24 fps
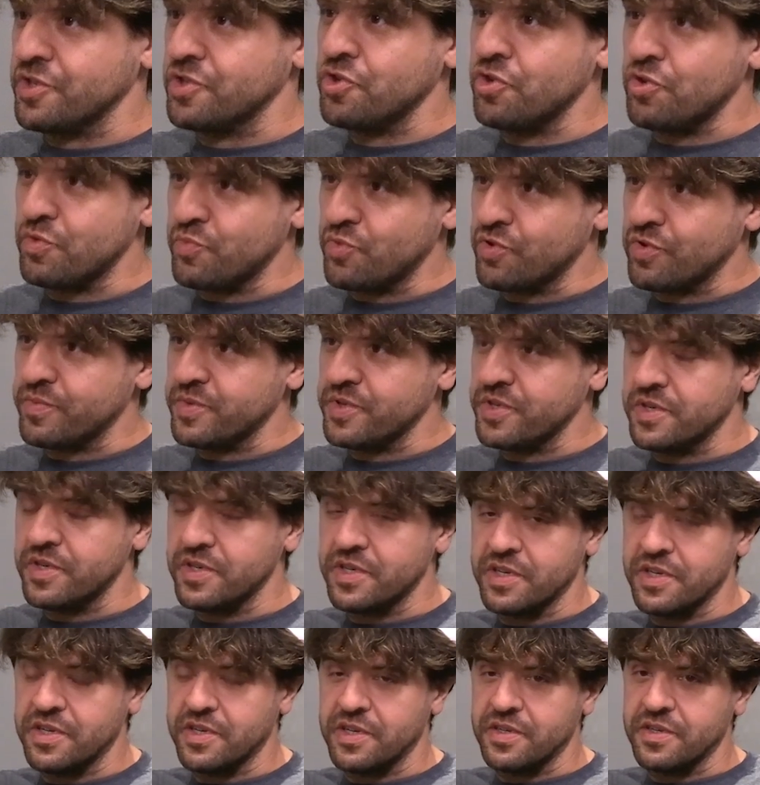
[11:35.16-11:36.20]

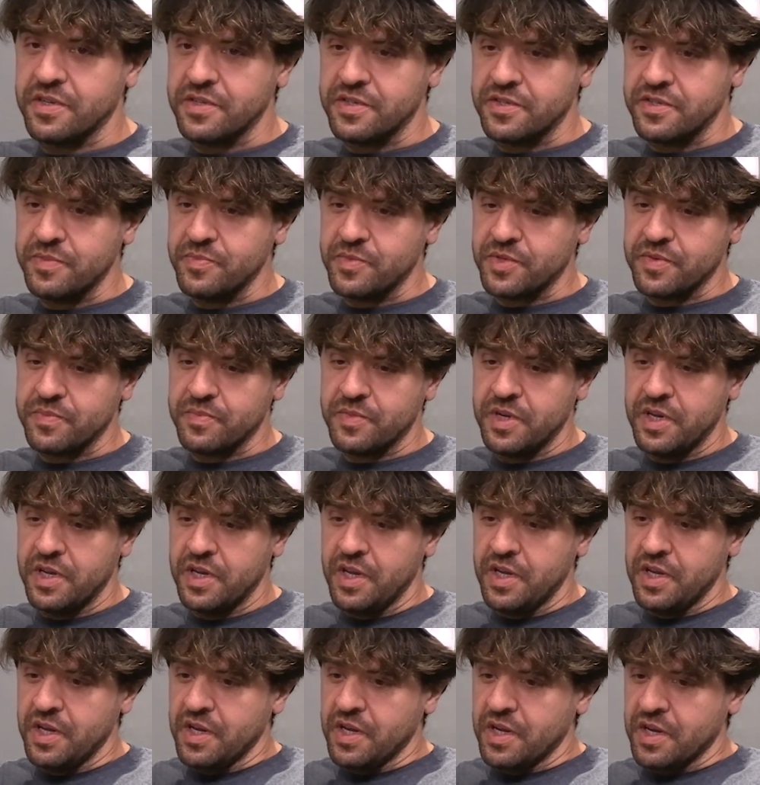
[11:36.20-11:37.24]
comorbid symptom,
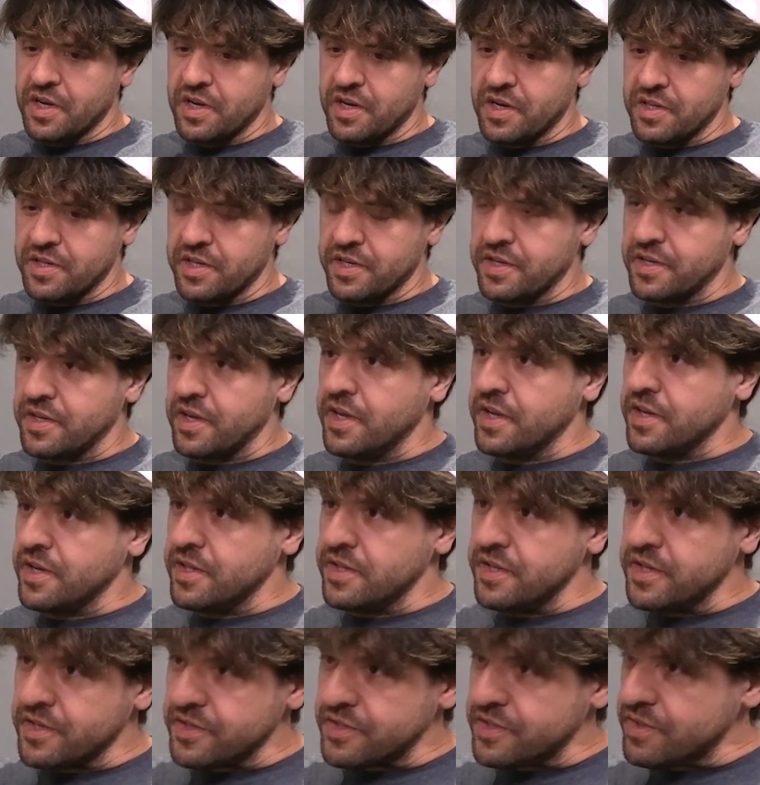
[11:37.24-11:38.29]
like
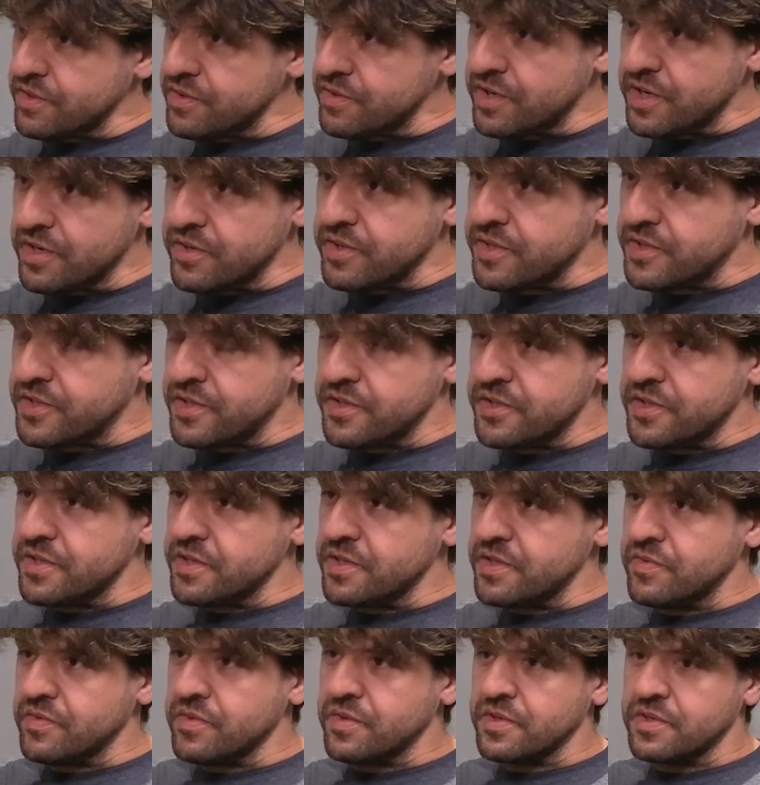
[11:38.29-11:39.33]
ALS, Lou Gehrig's
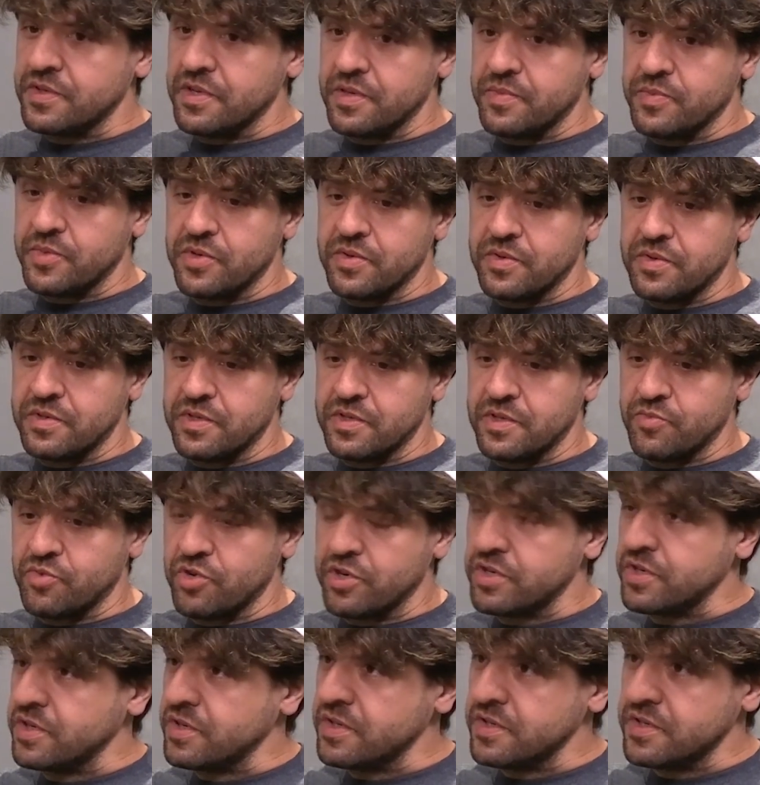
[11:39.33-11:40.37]
disease, for example.
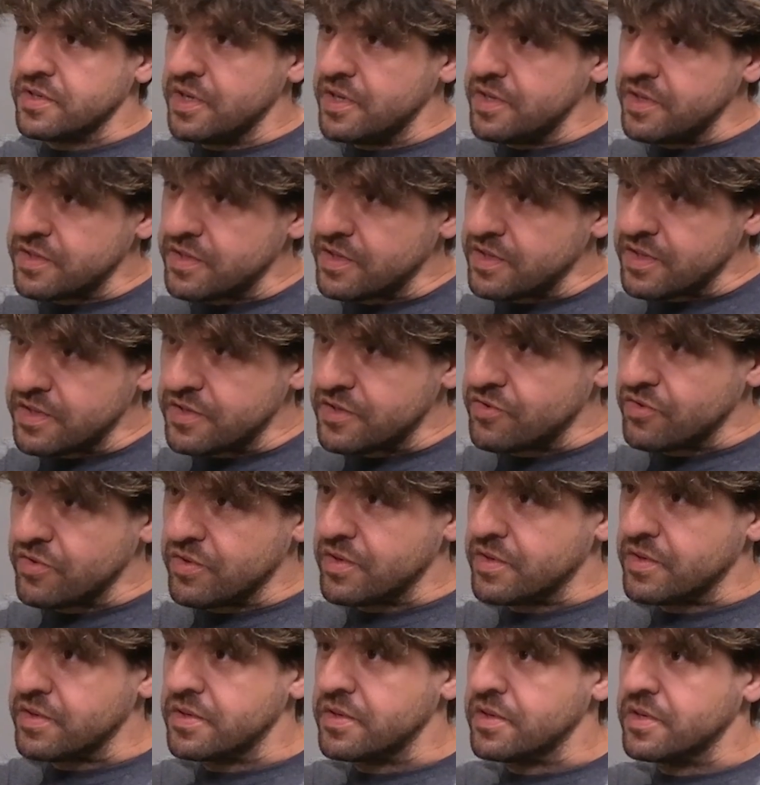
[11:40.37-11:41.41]
Depression is not a
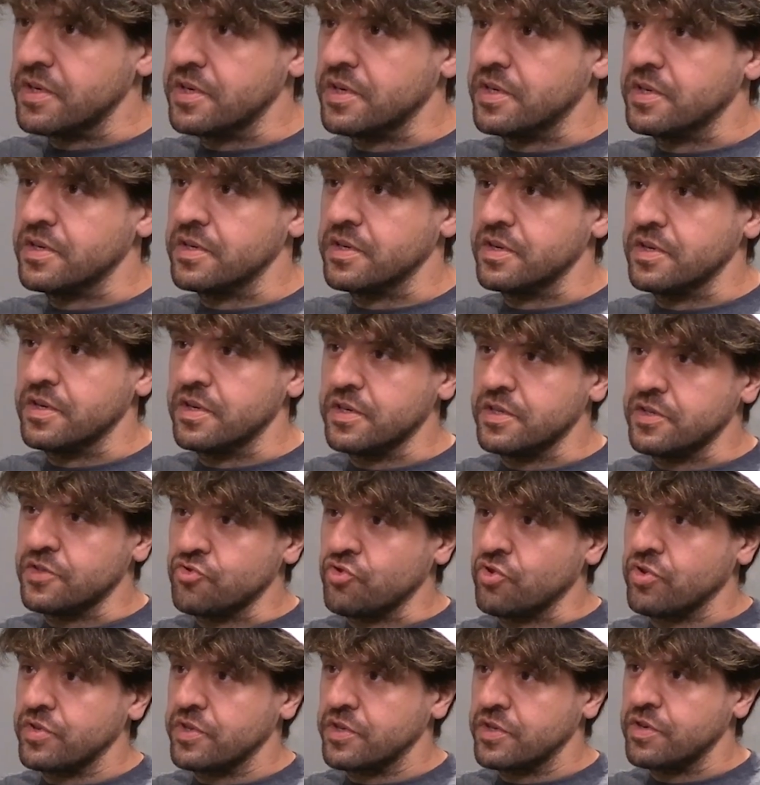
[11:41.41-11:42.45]
strongly
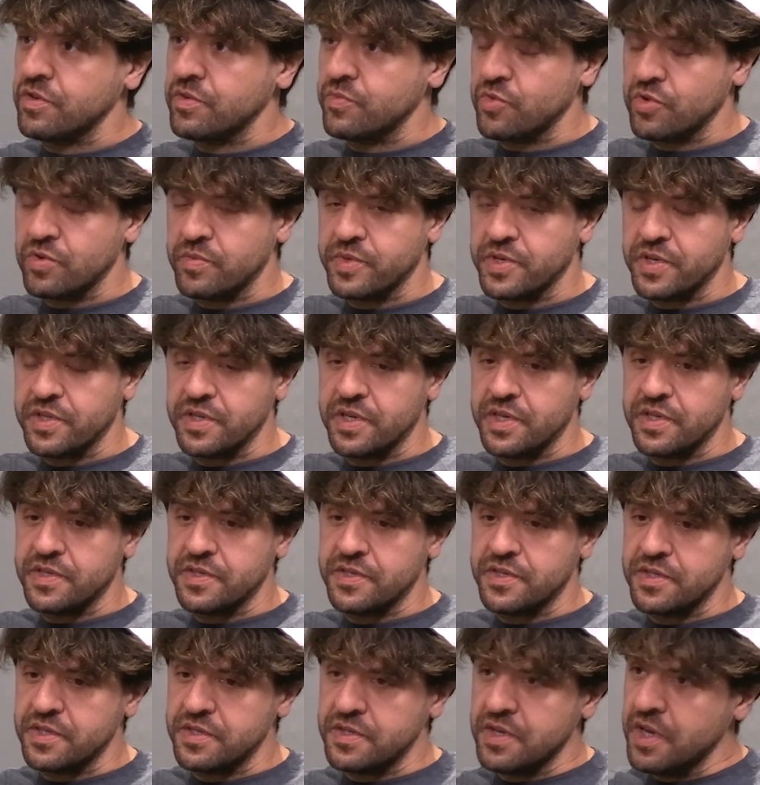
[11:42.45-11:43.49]
comorbid in that
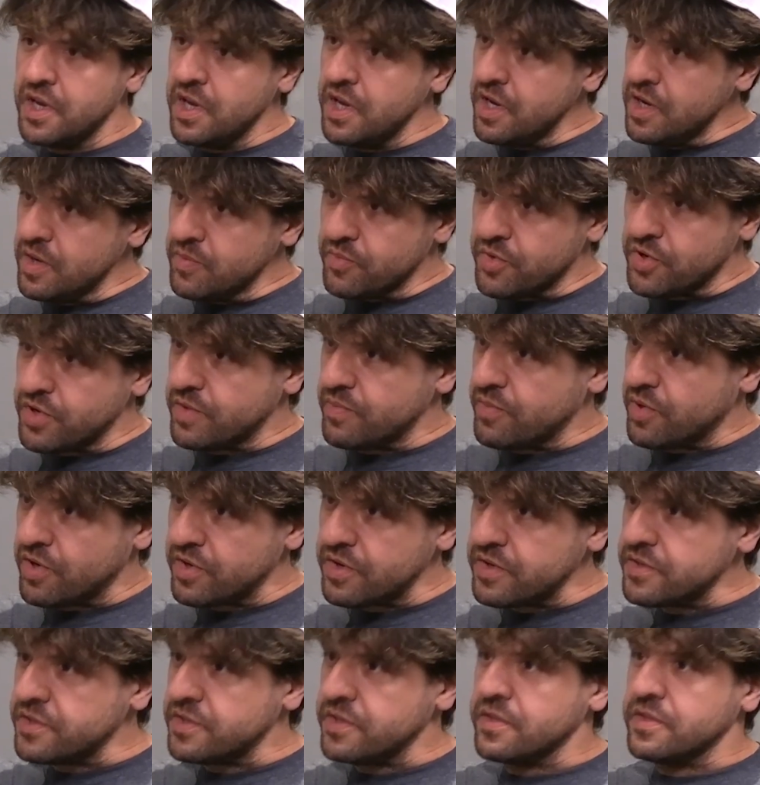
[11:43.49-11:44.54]
disease, but in
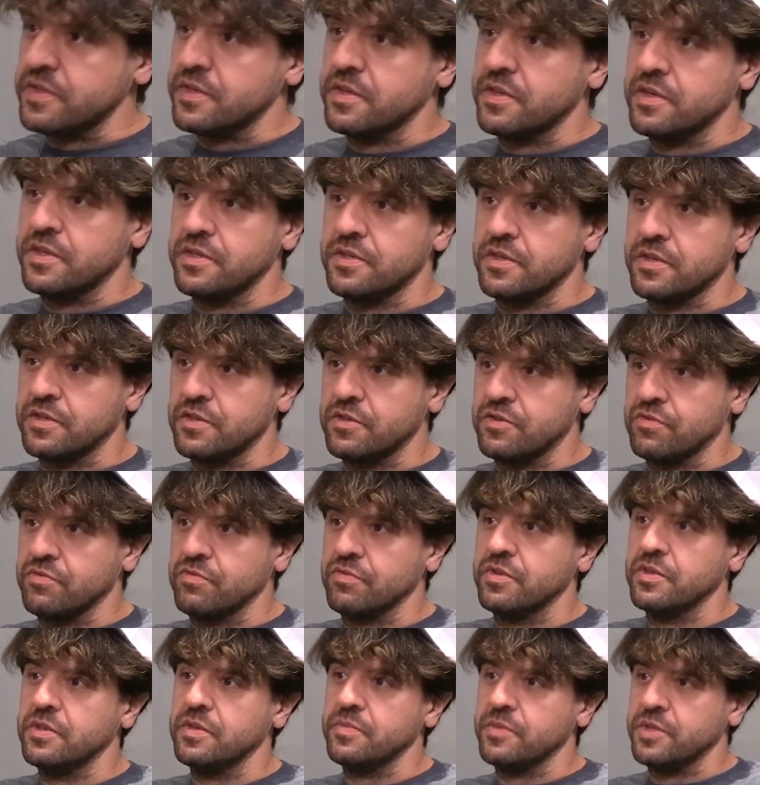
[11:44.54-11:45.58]
Parkinson's it is
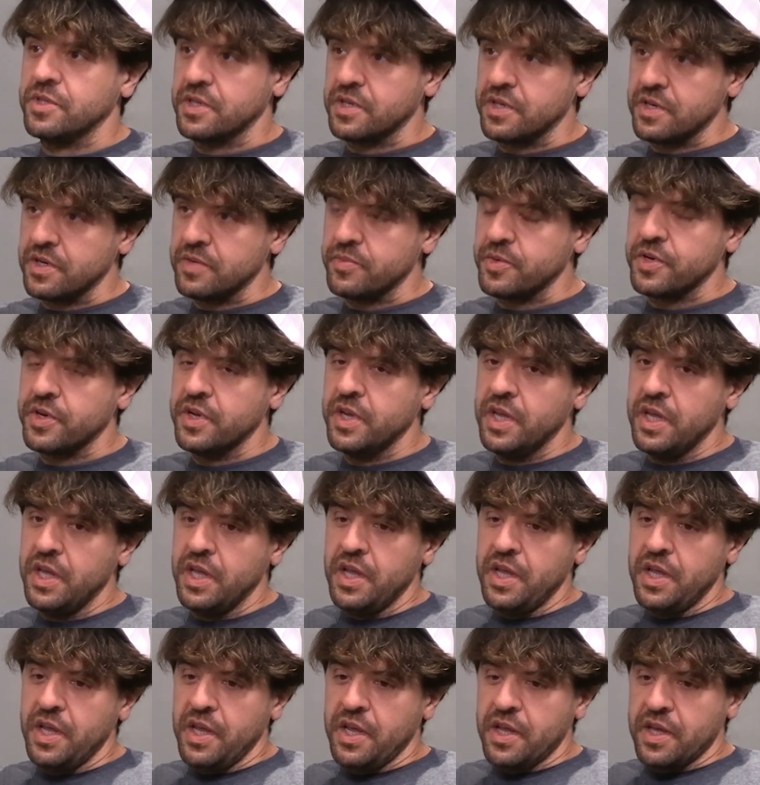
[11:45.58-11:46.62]
extremely common.
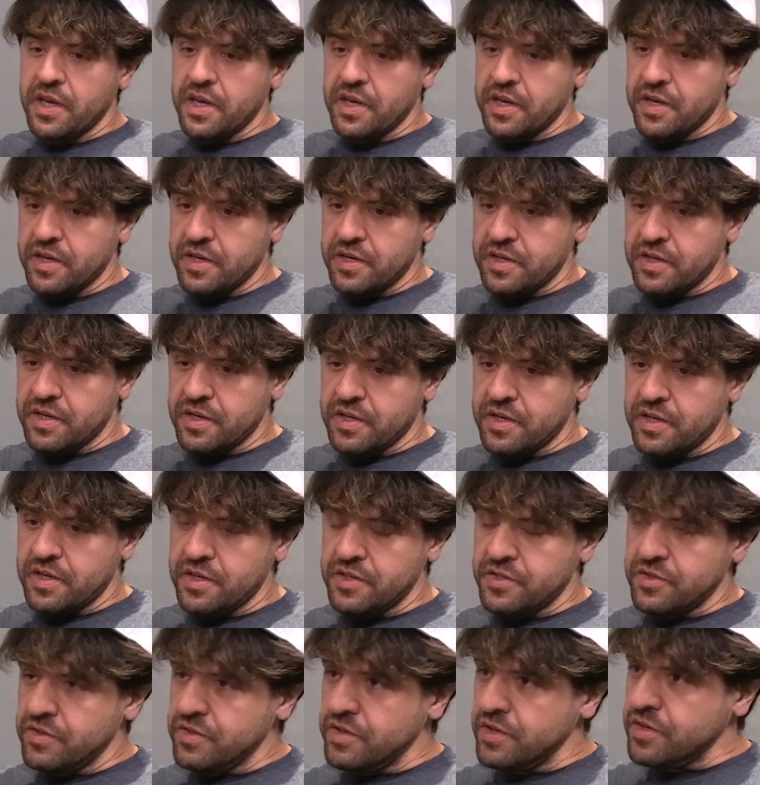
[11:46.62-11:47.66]
And
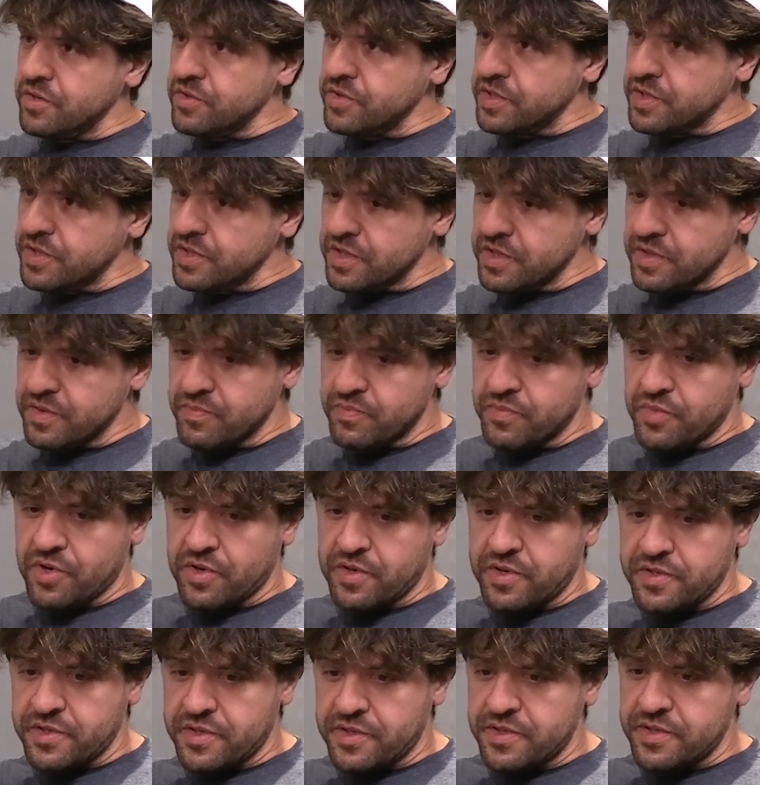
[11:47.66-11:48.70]
as you know, in
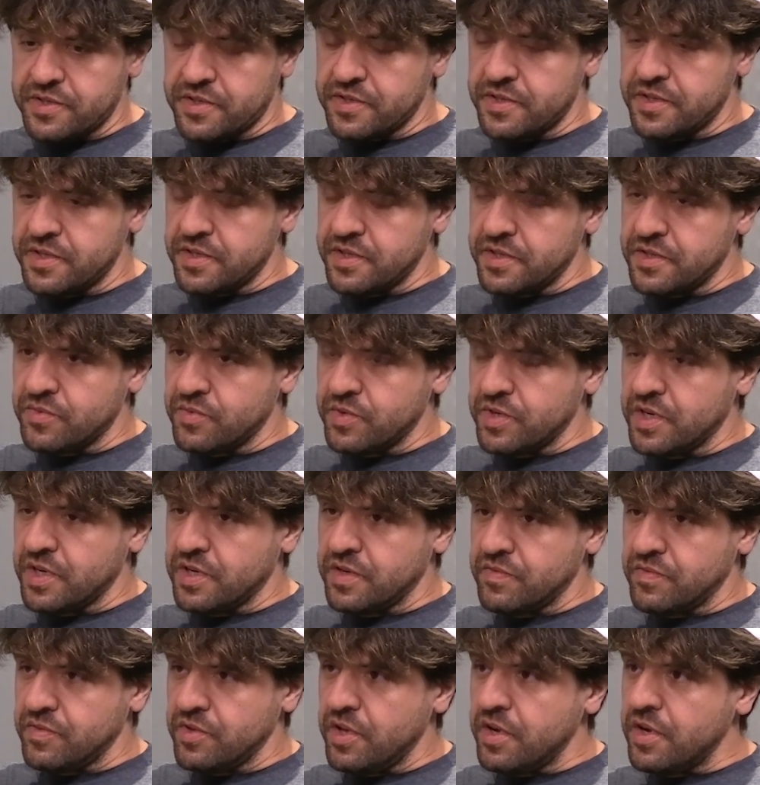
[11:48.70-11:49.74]
Parkinson's disease, we
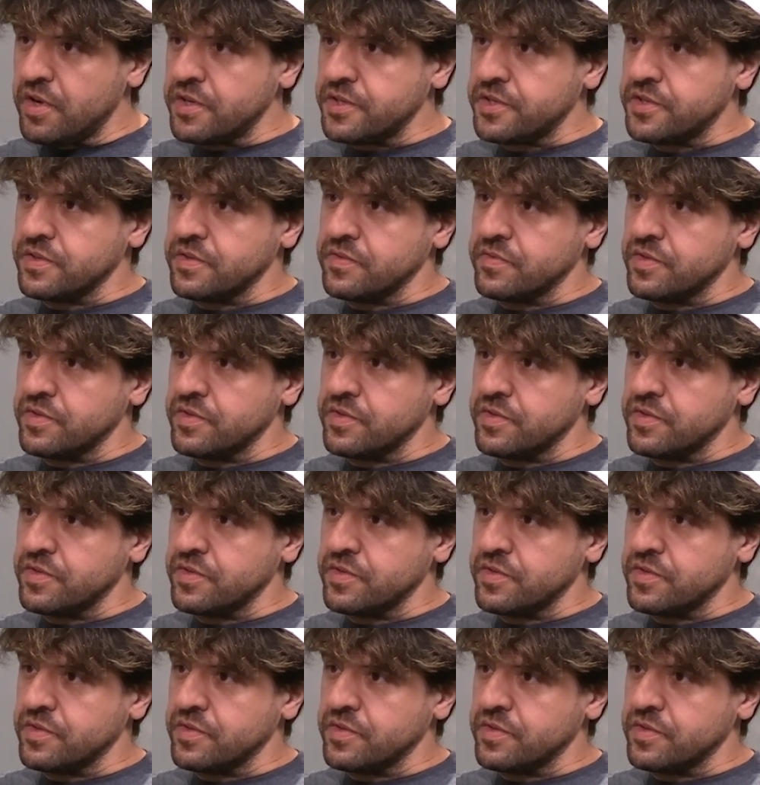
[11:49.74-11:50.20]
have loss